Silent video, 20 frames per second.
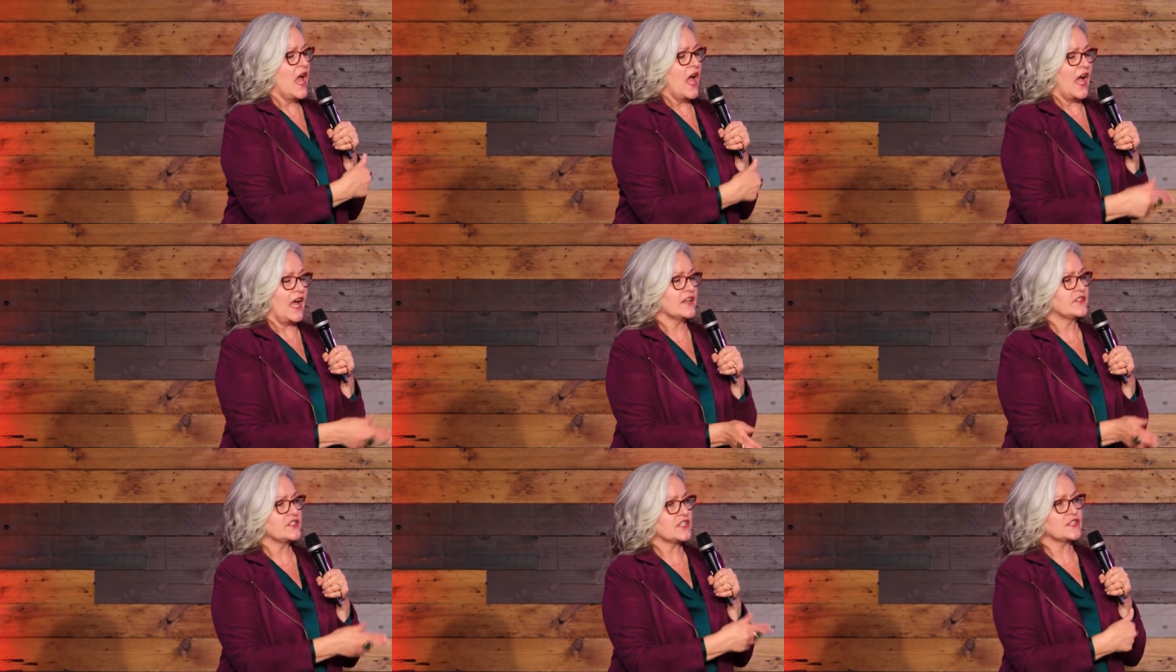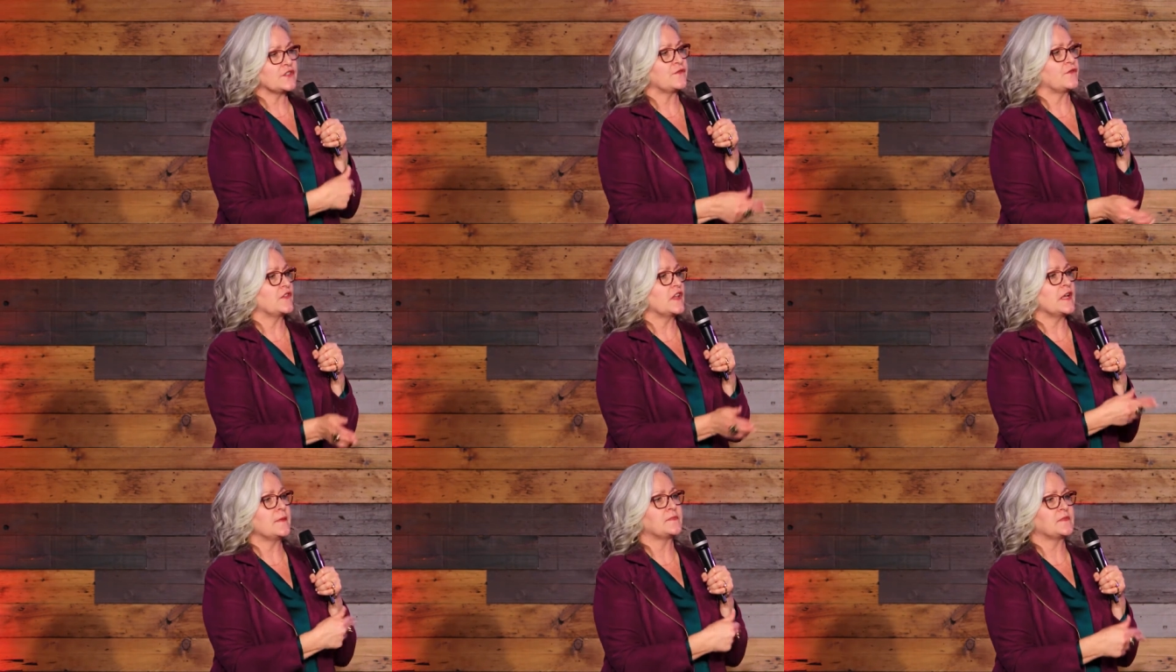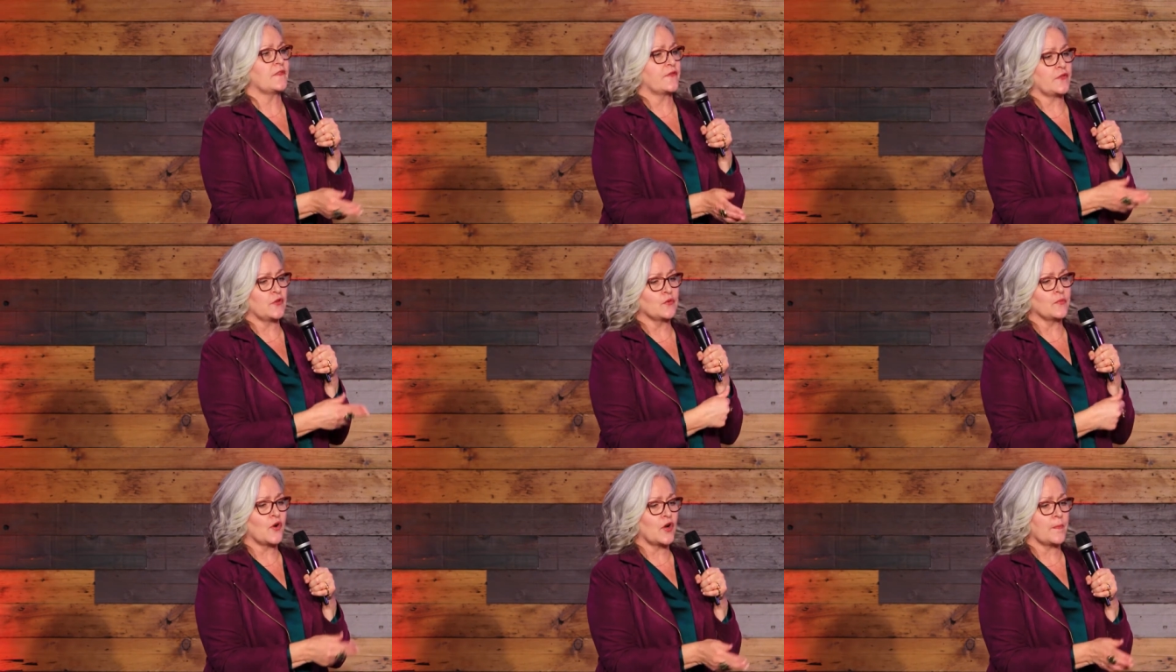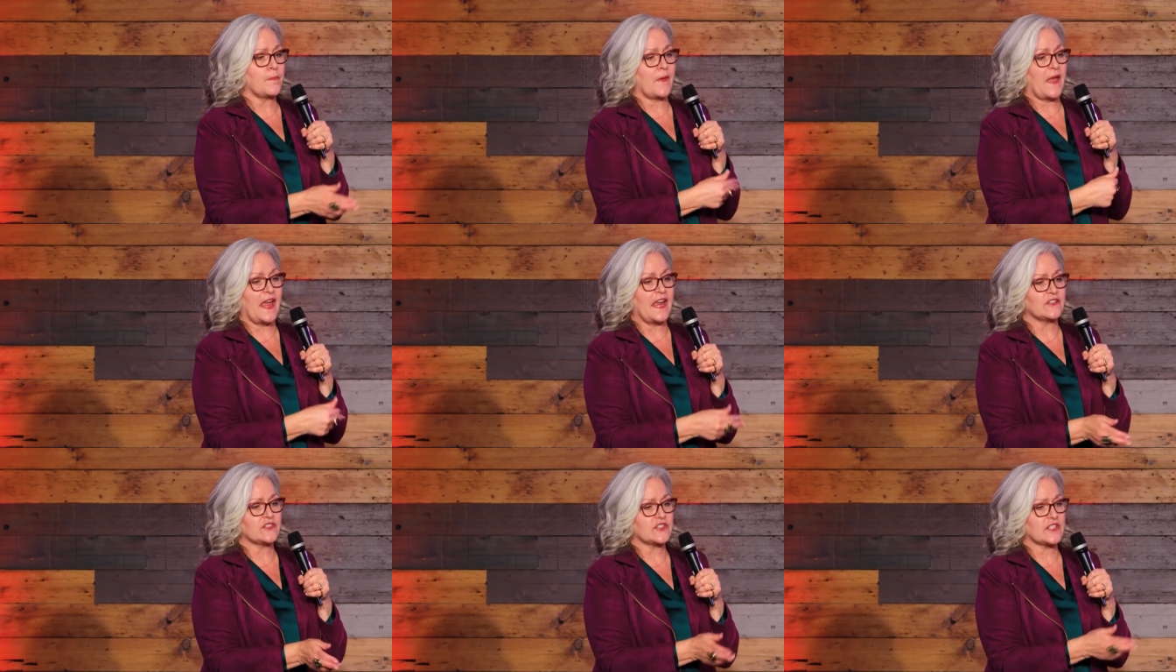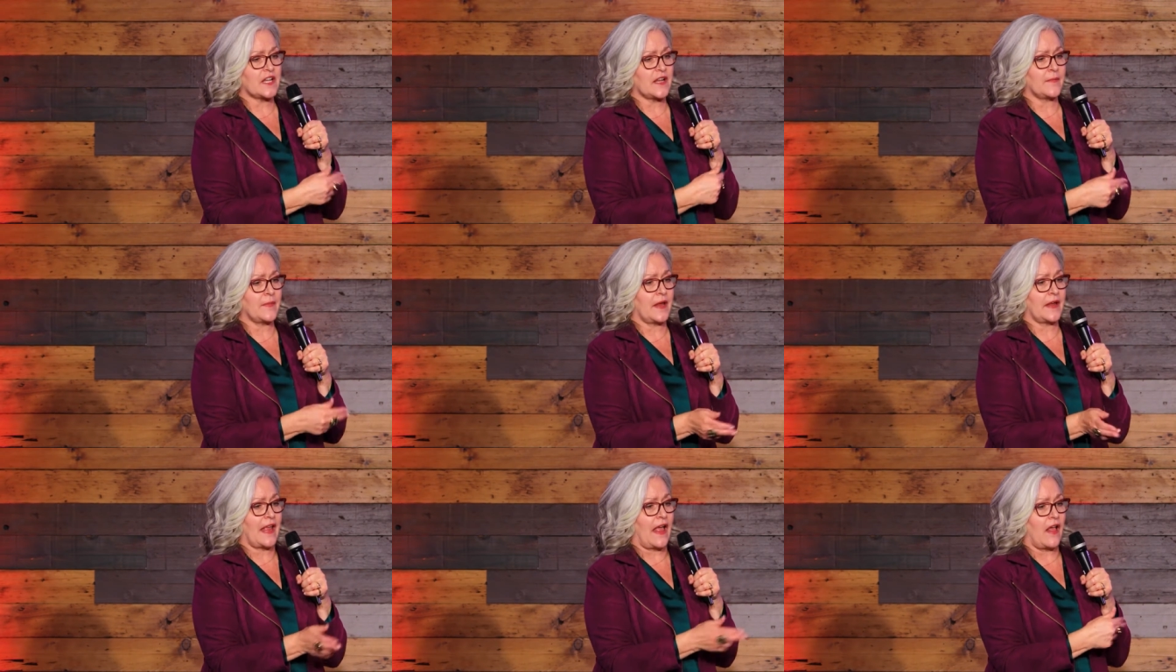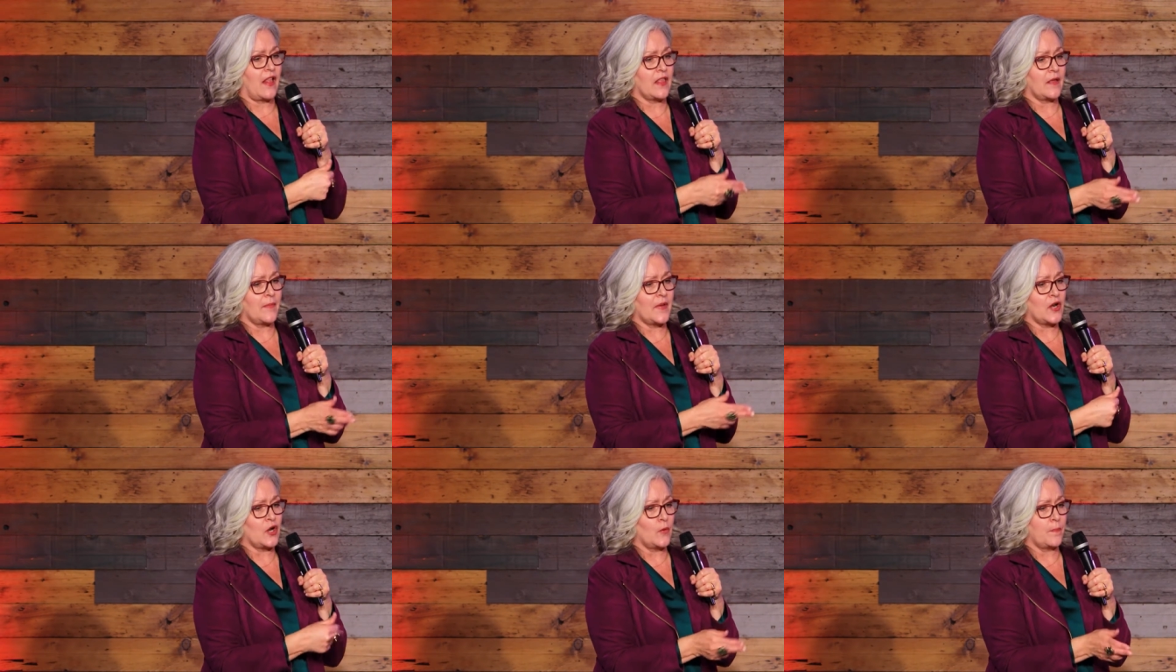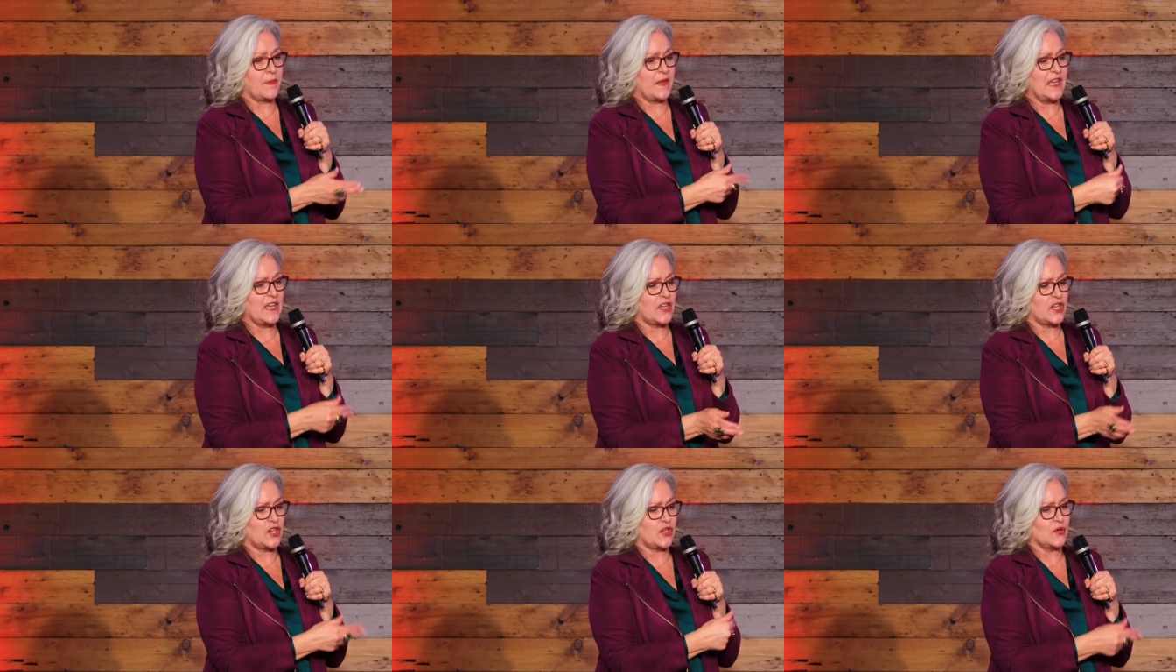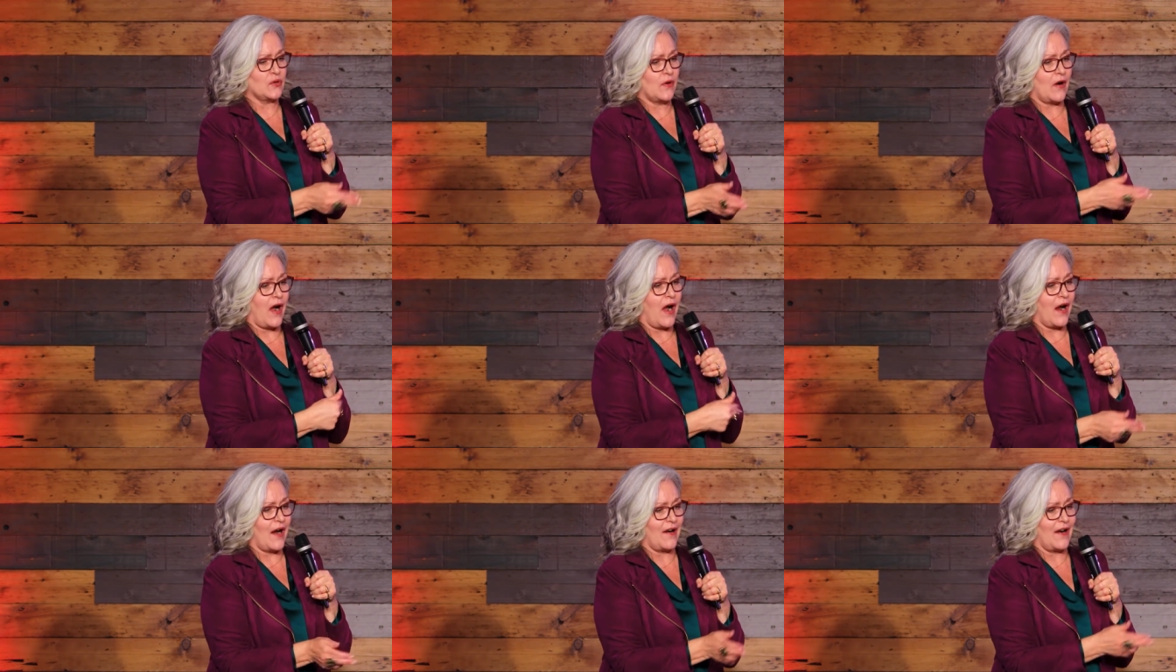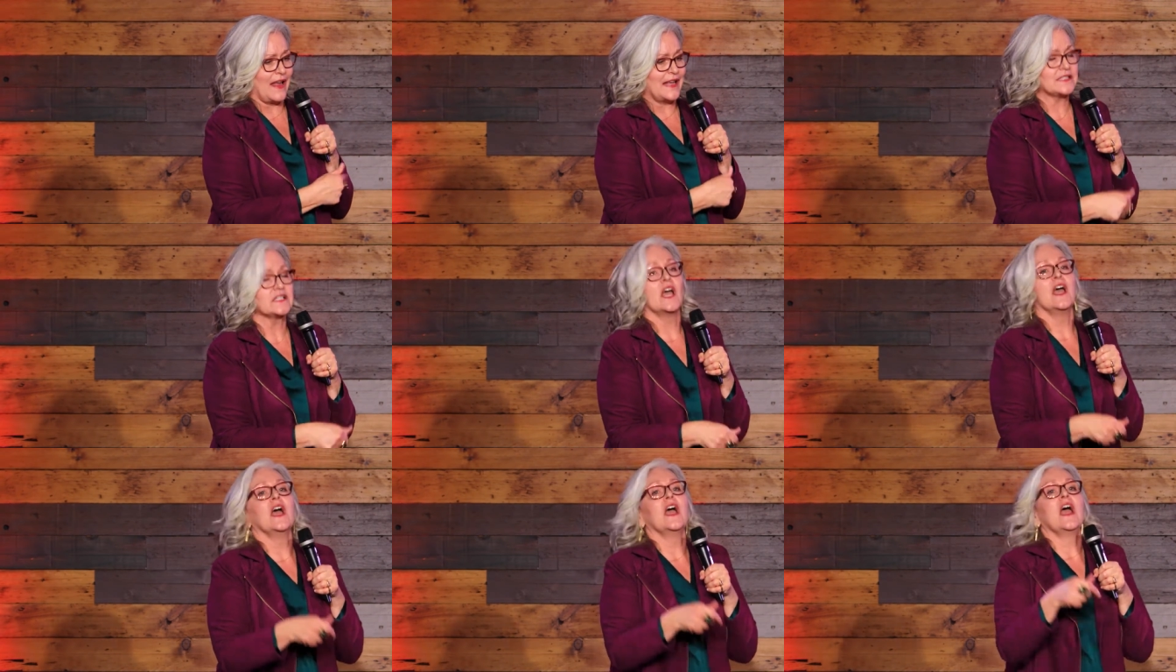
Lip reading: I just flipped a few more pages, and I make elemental PQRS,